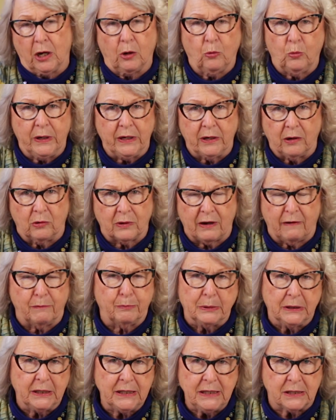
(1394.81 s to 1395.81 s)
know, we don't have
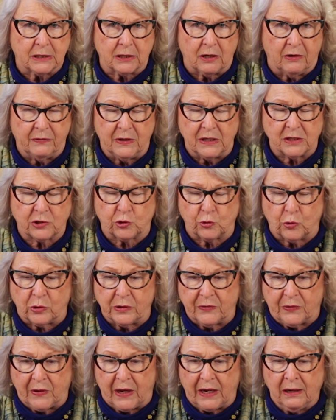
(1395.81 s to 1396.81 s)
police on this
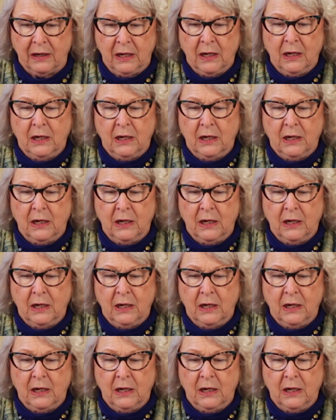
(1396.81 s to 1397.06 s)
sort of thing.